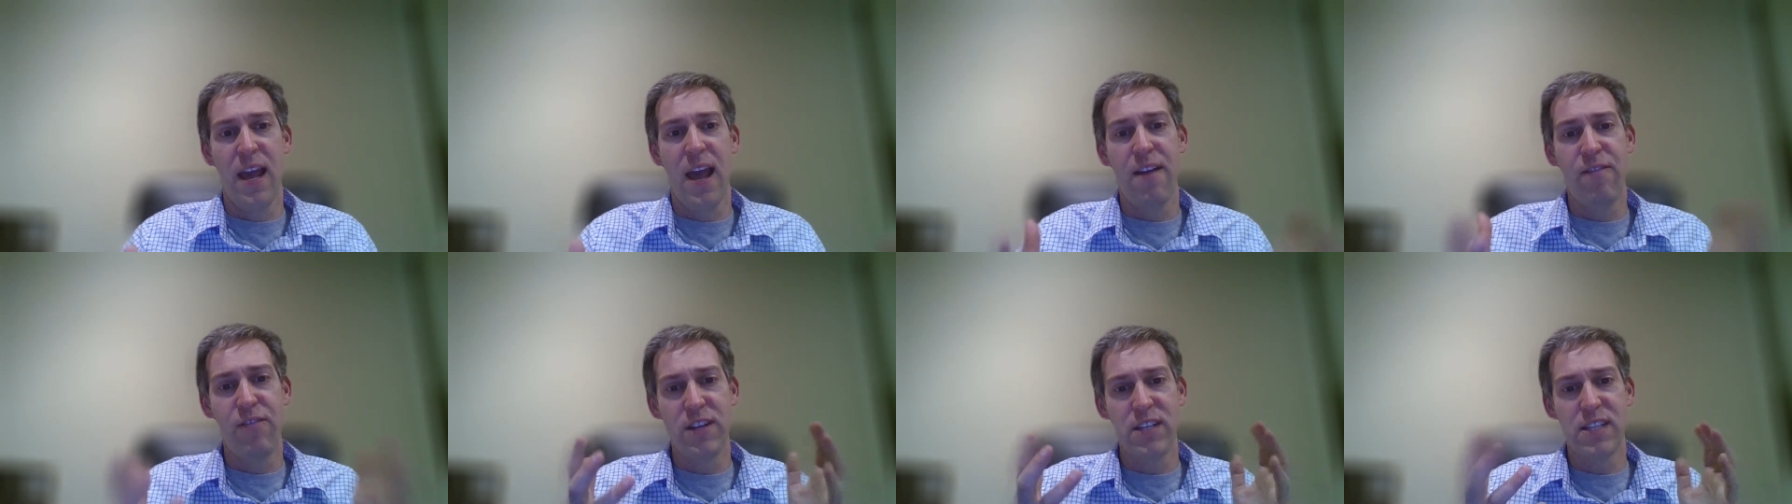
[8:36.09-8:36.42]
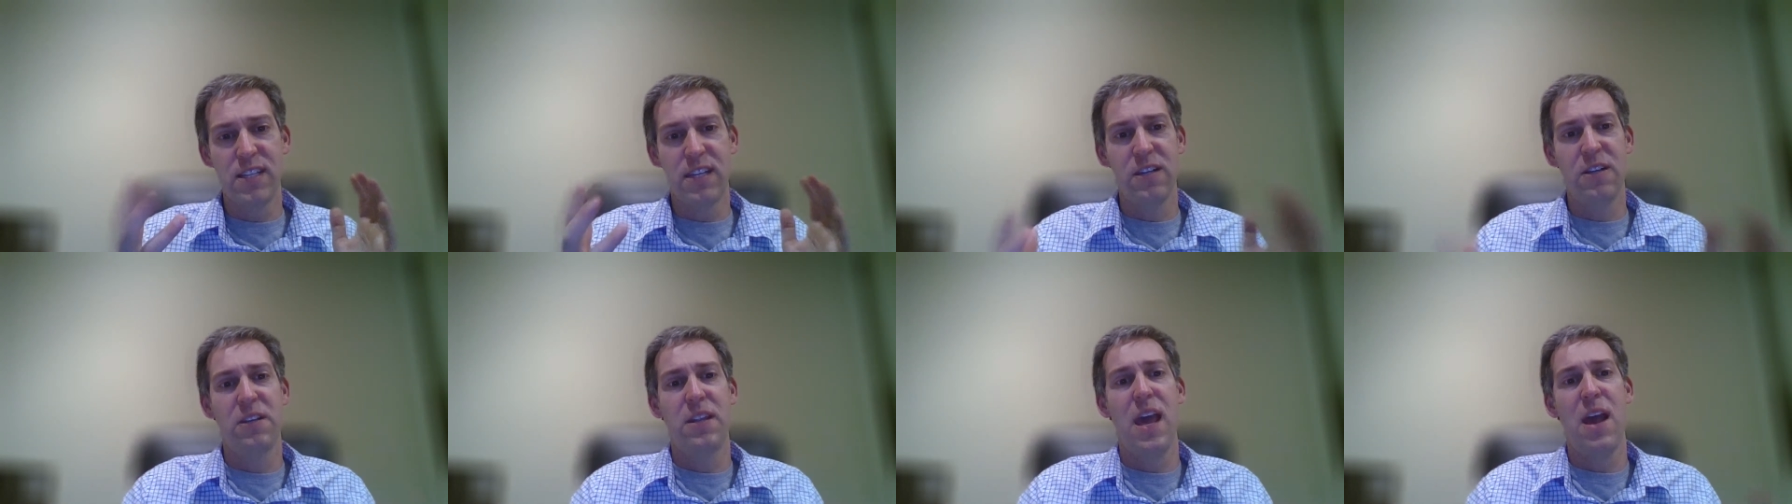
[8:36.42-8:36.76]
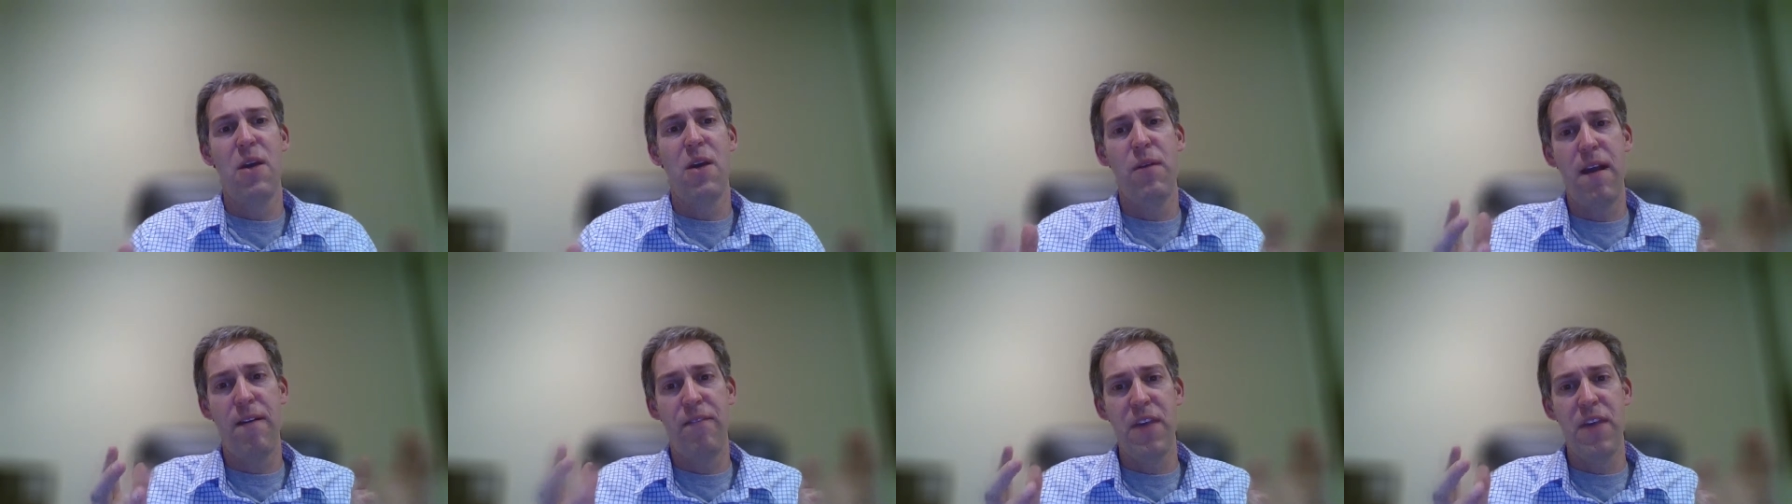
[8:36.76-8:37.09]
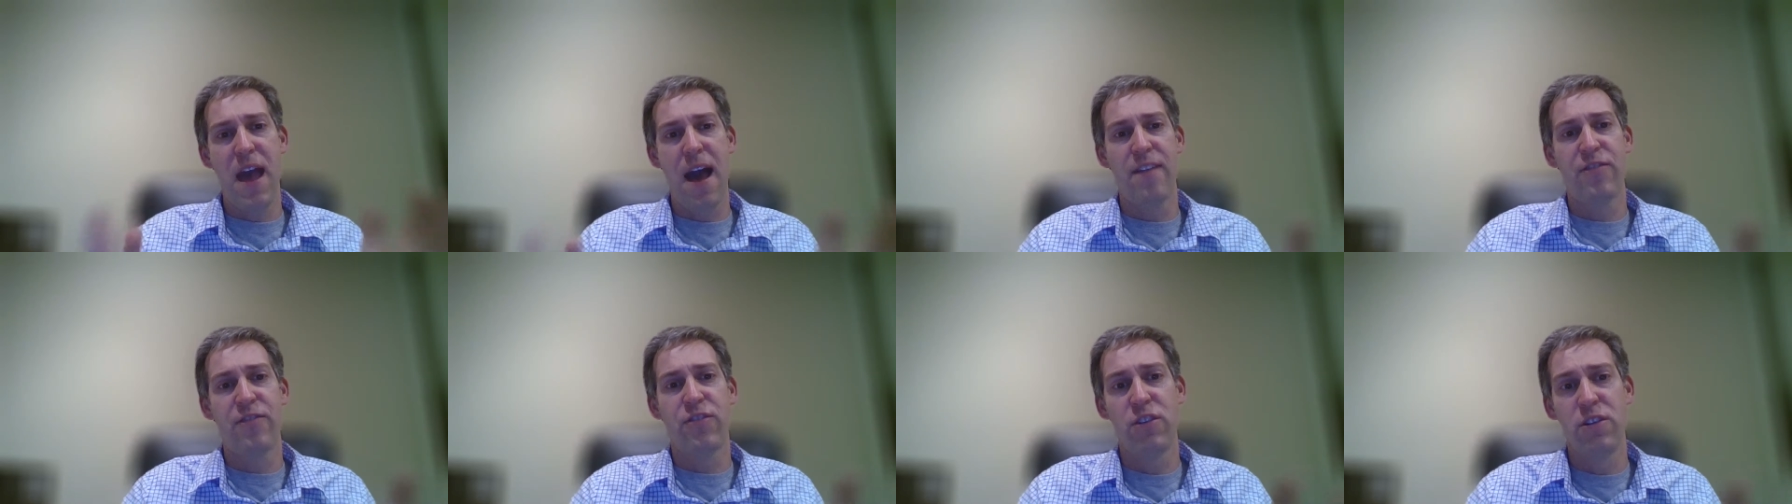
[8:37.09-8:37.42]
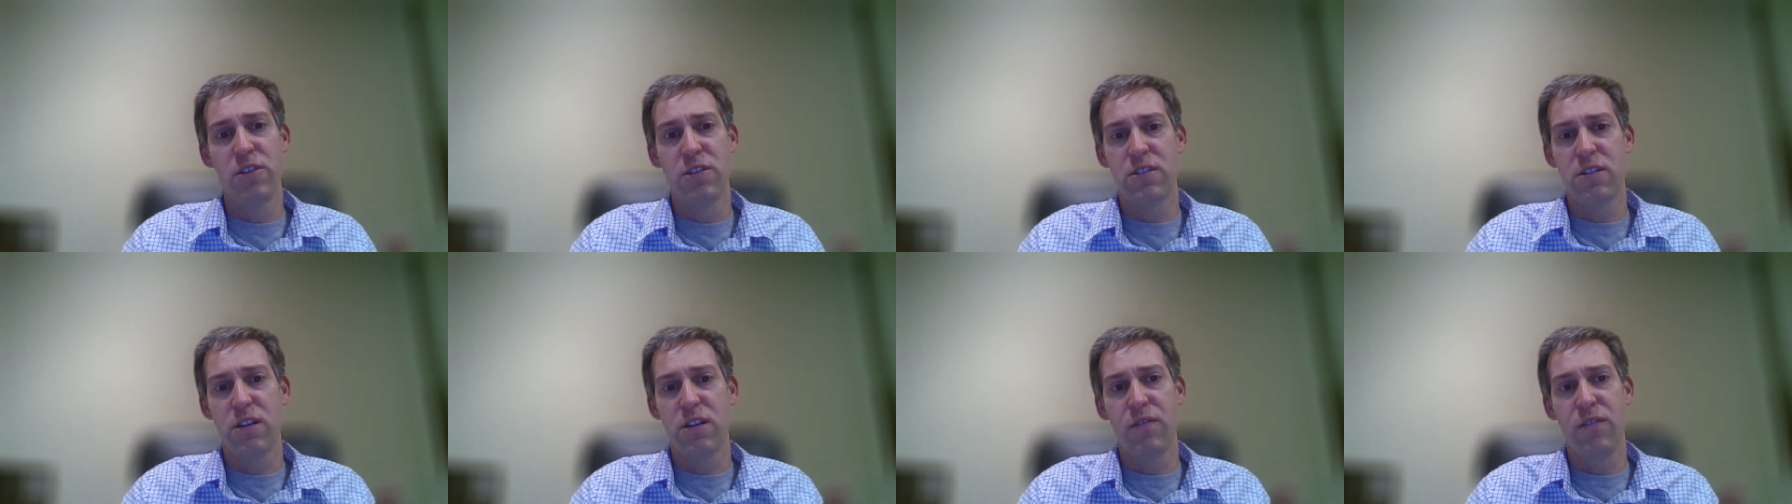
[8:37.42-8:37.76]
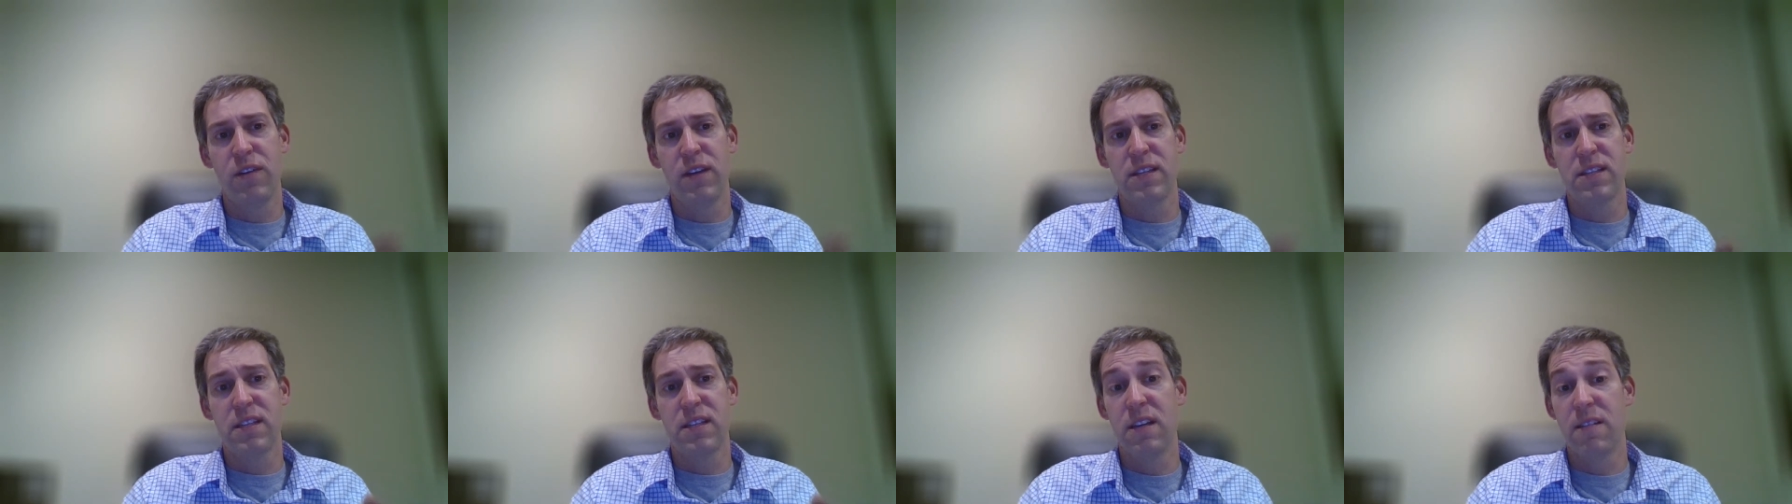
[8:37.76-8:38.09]
Every single day we have the afternoon
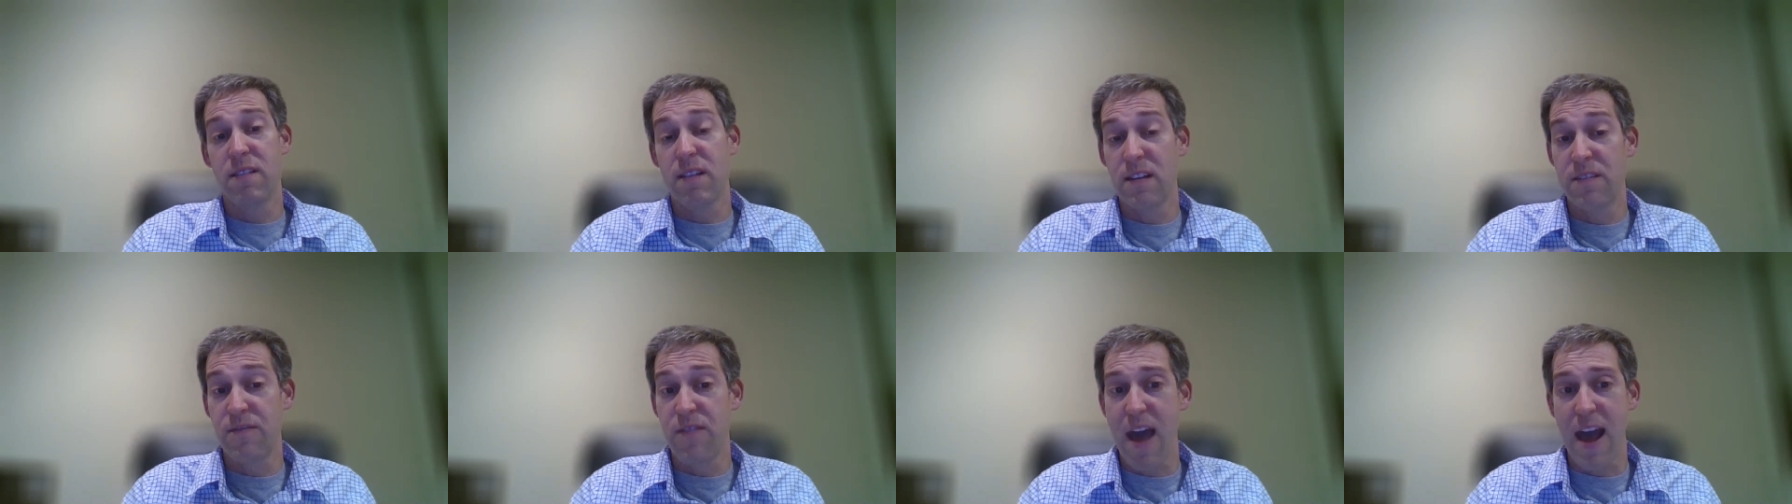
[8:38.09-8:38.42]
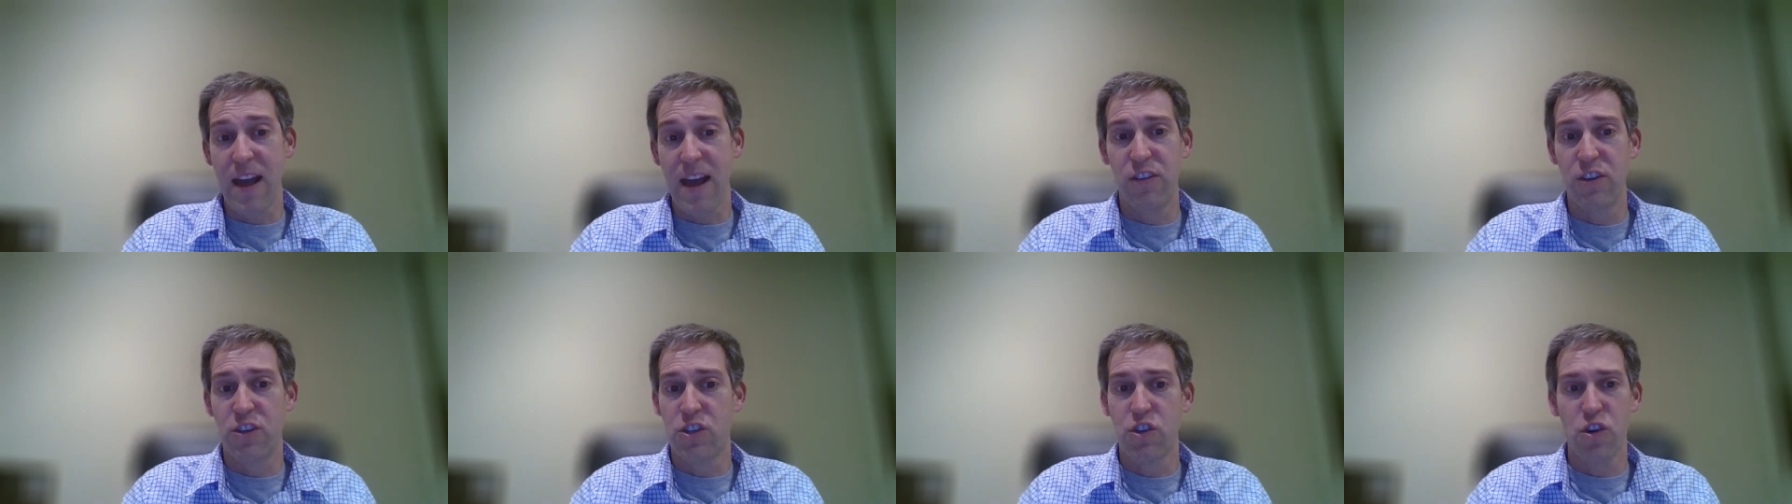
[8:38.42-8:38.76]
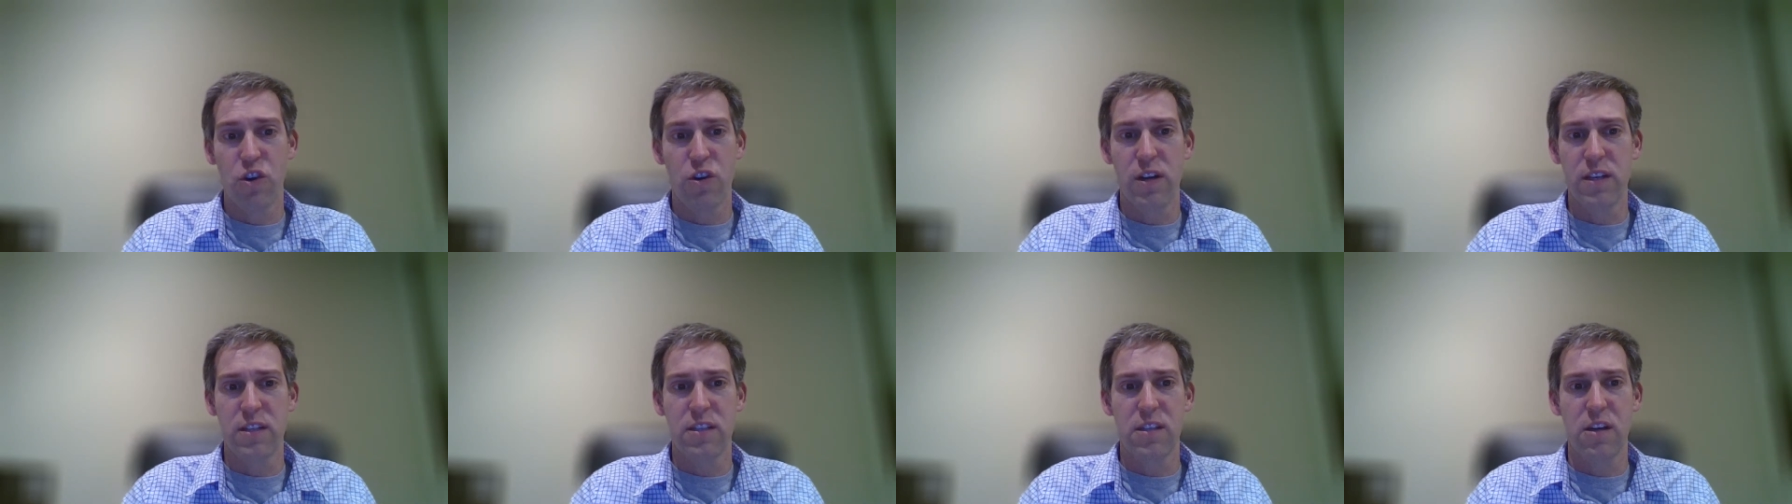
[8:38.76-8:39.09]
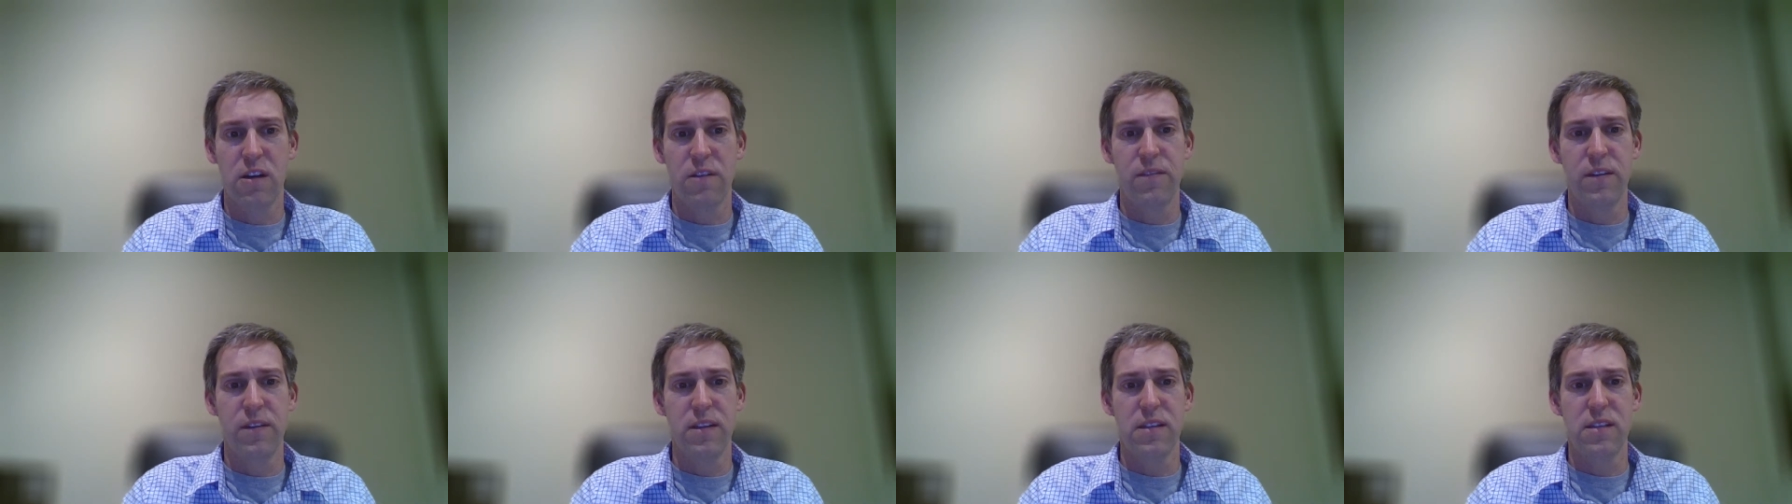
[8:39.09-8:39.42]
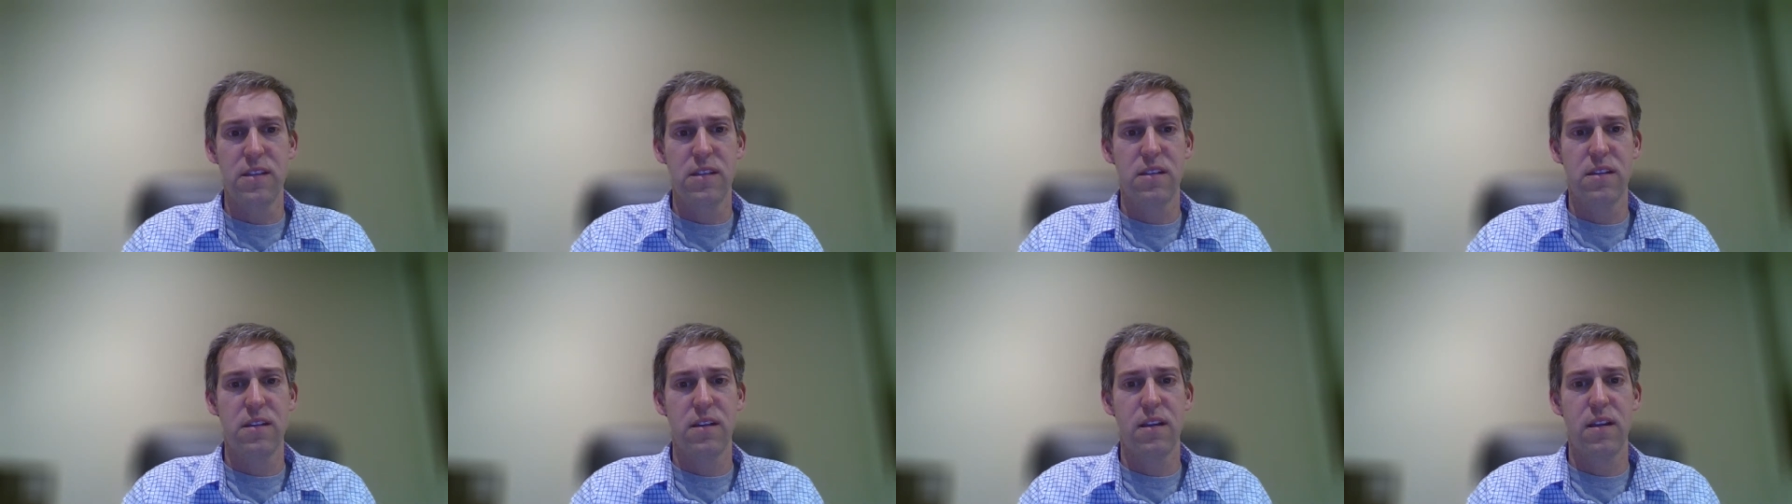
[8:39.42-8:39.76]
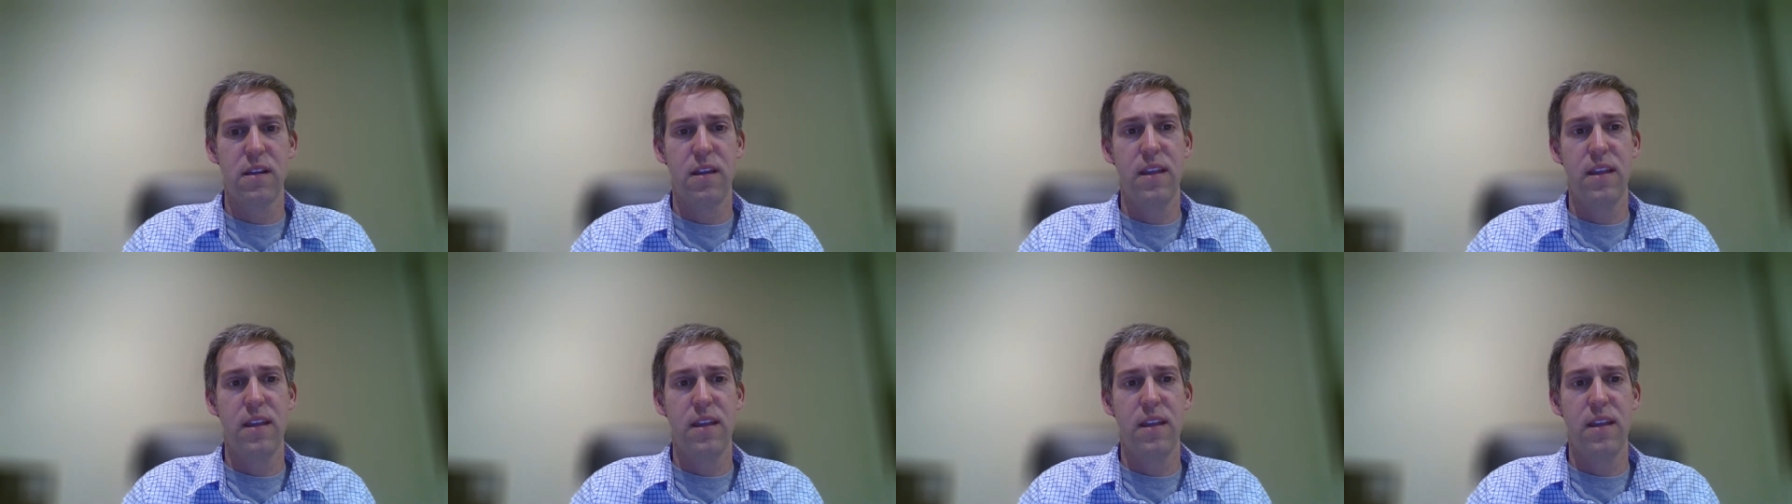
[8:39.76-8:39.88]
service, and it's in fact the shortest service.